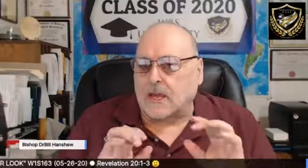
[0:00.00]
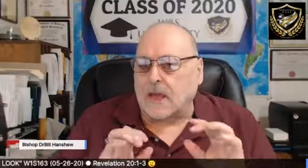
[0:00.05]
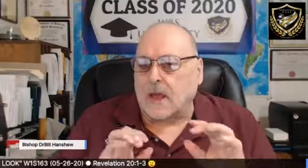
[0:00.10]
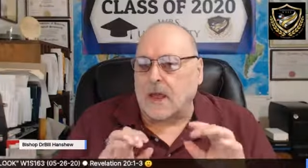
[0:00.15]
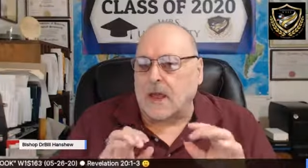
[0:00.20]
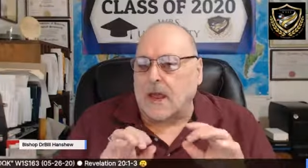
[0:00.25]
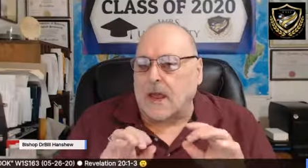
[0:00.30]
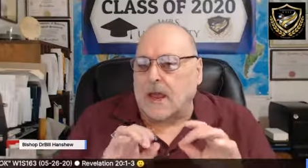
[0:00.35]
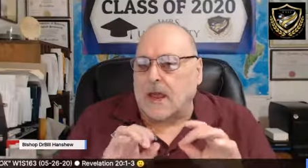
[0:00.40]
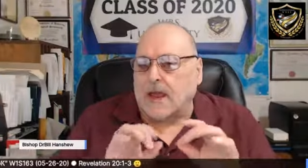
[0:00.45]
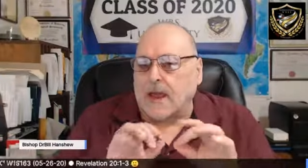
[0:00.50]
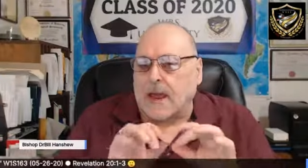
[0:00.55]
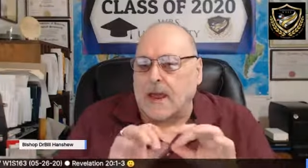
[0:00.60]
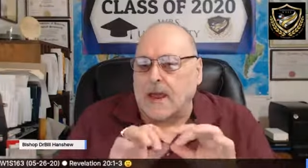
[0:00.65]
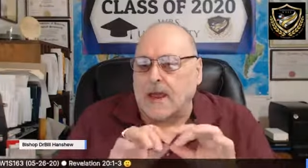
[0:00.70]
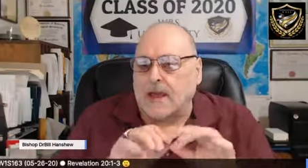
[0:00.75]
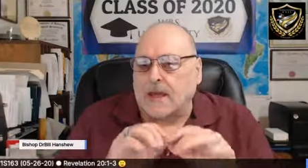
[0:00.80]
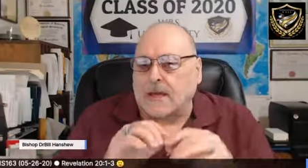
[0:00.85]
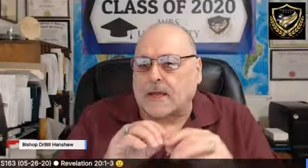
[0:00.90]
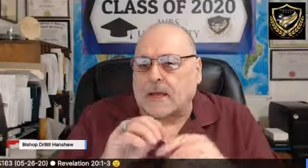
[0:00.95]
in
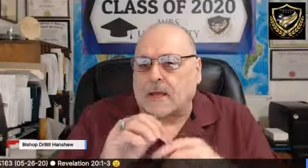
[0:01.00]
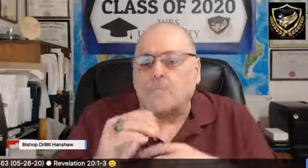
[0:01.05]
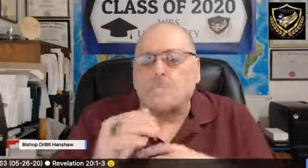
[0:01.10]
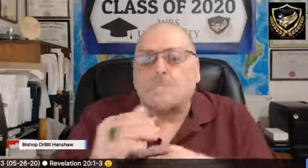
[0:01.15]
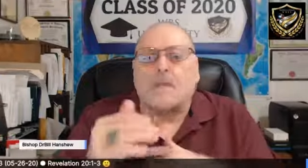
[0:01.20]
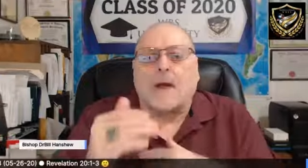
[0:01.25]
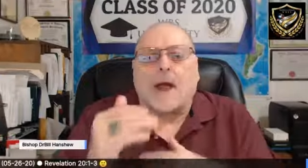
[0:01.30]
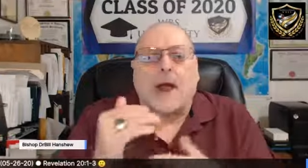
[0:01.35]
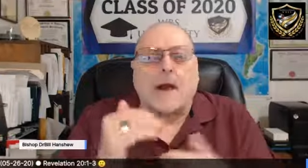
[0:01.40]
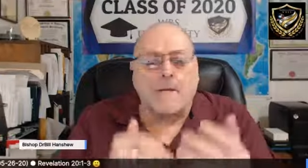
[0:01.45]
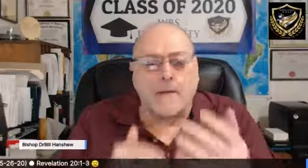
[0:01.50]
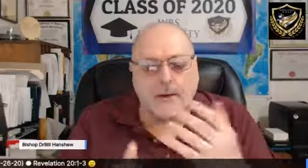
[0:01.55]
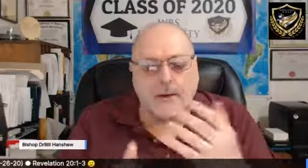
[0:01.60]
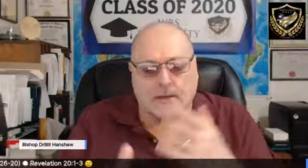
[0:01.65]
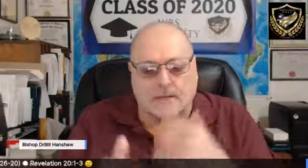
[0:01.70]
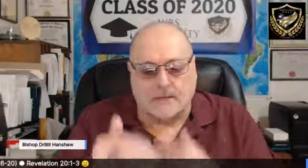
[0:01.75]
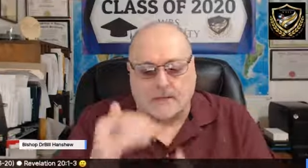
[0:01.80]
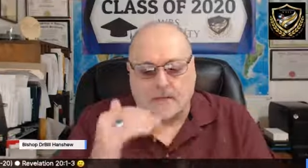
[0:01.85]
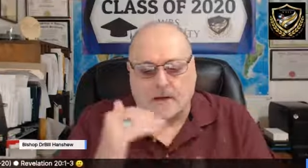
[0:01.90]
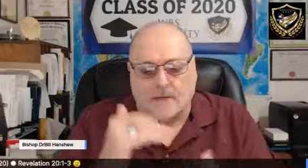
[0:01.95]
a
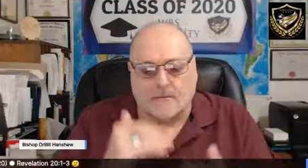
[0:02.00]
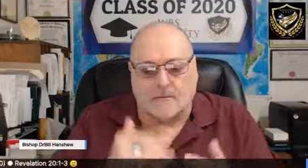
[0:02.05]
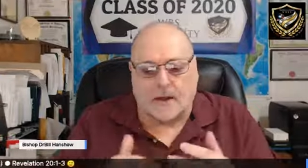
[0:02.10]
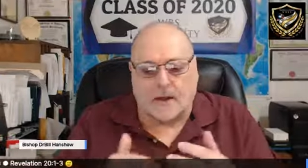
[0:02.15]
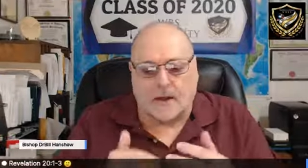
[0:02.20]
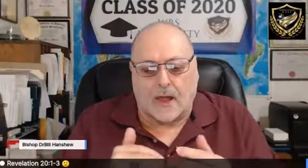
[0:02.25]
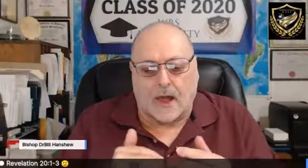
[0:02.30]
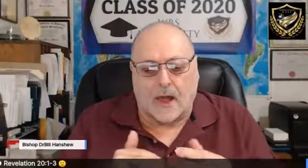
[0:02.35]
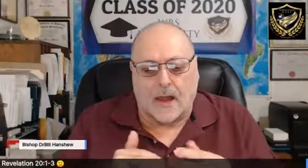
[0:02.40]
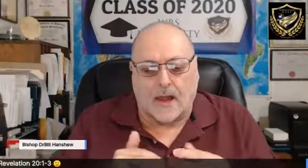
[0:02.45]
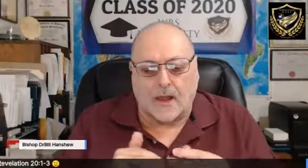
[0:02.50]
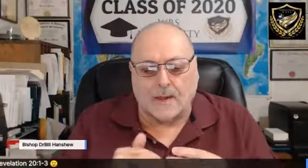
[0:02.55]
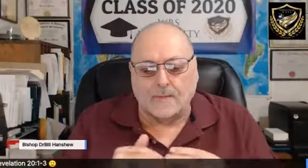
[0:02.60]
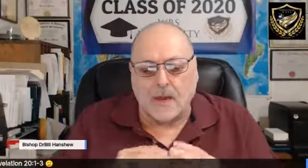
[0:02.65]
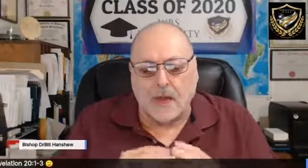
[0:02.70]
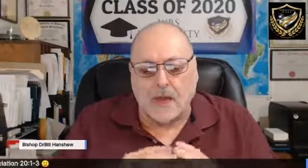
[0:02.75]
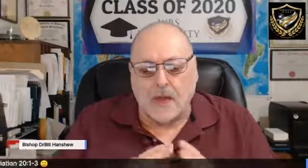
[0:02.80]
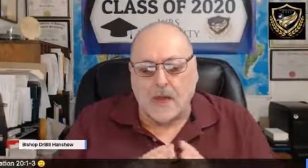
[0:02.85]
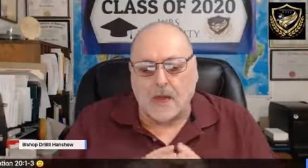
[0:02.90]
comparative light